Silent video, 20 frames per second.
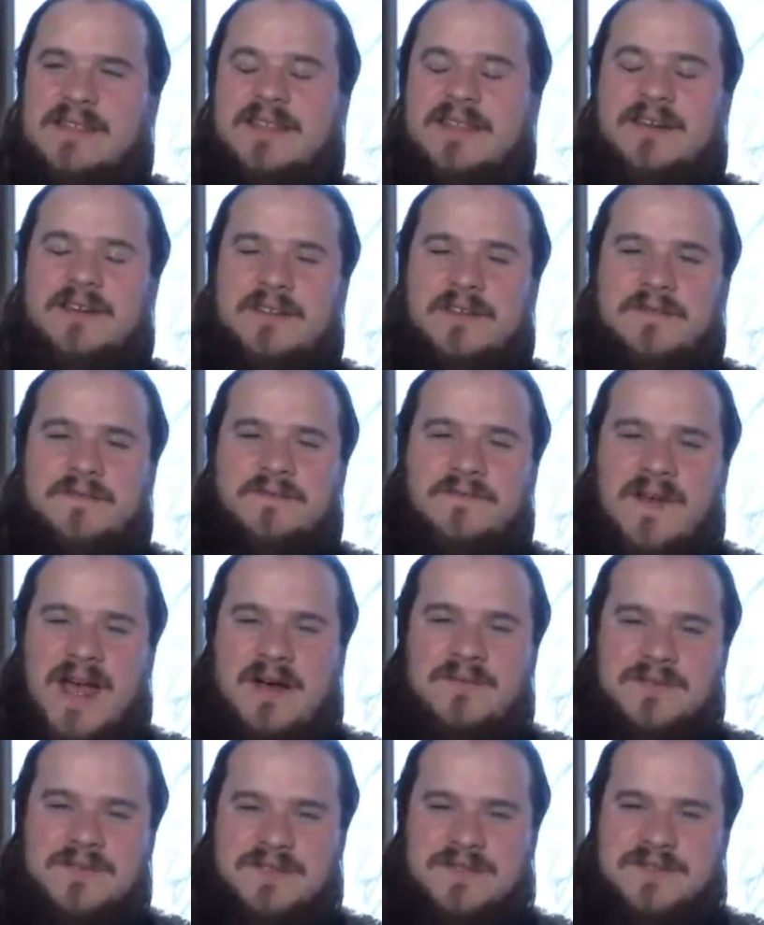that are the
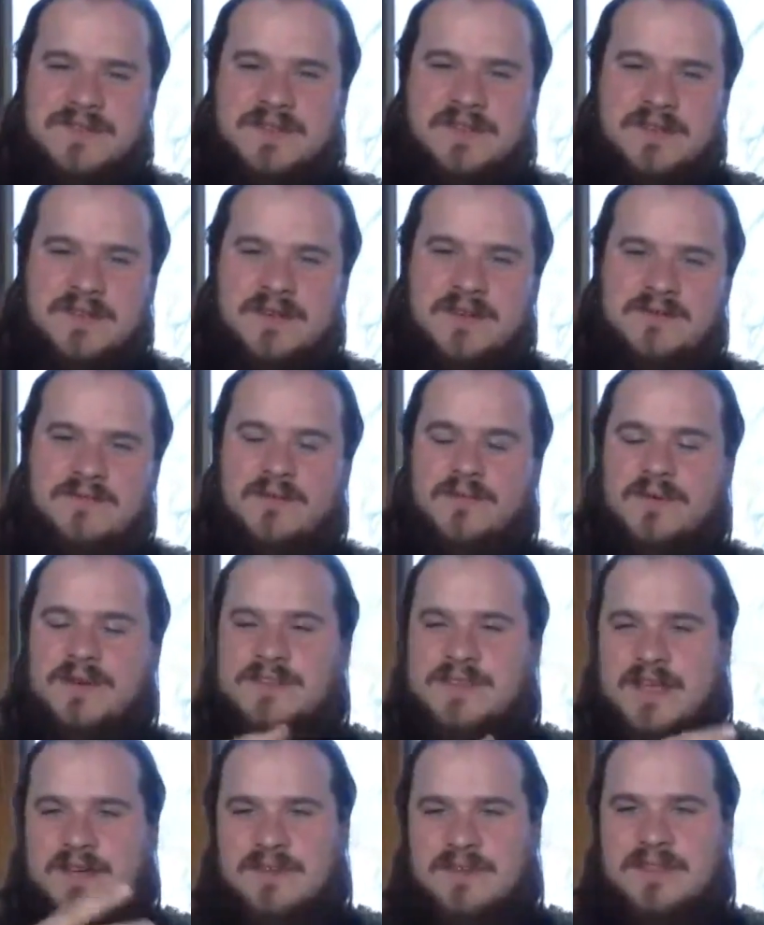fountains from
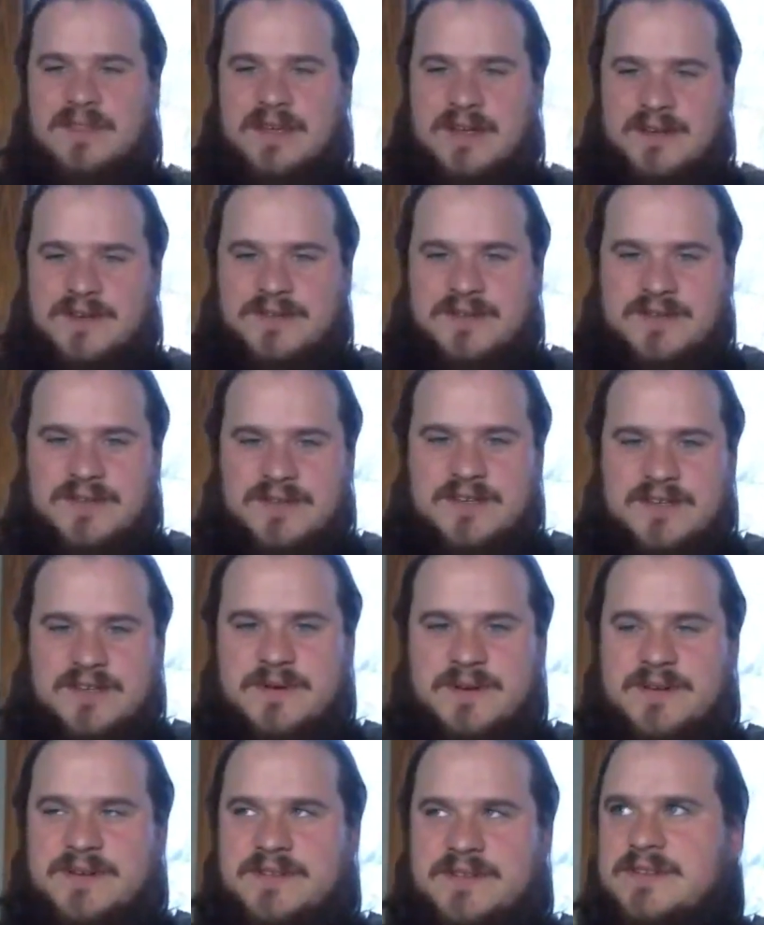which everything else
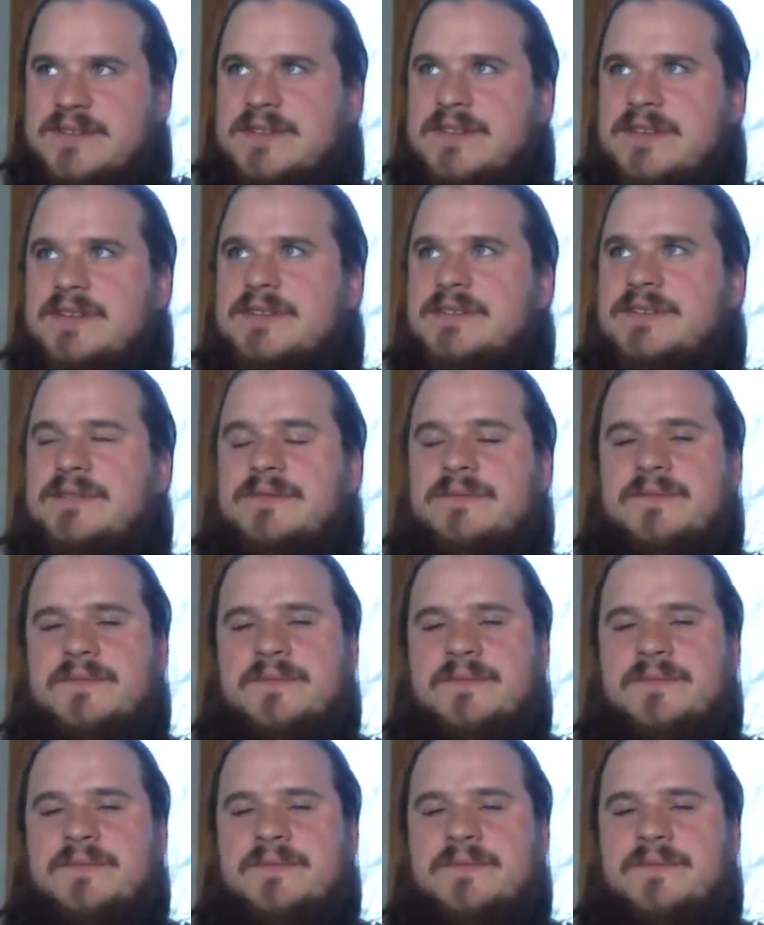experiences these.